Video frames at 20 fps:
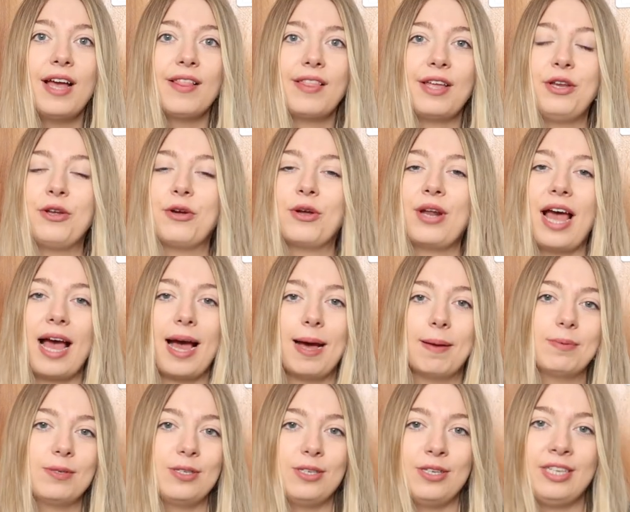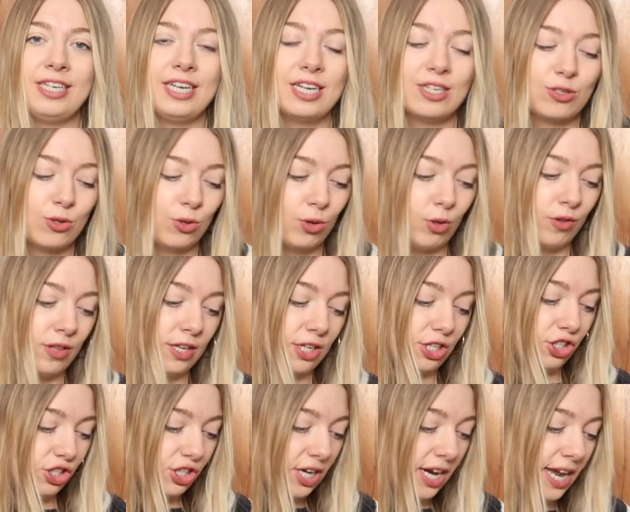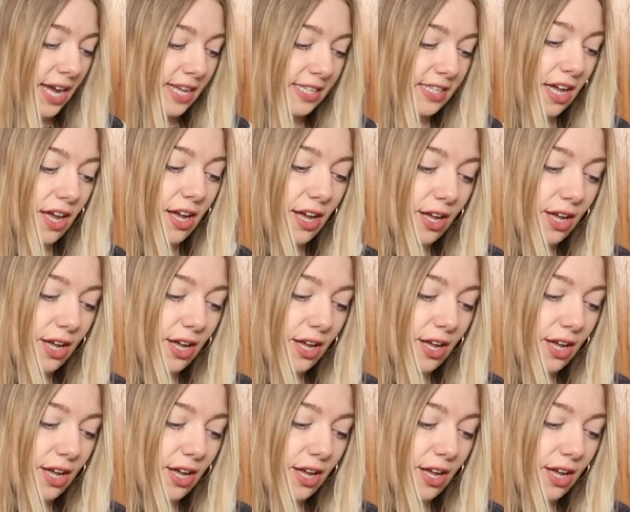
then you're going to absolutely adore this shirt.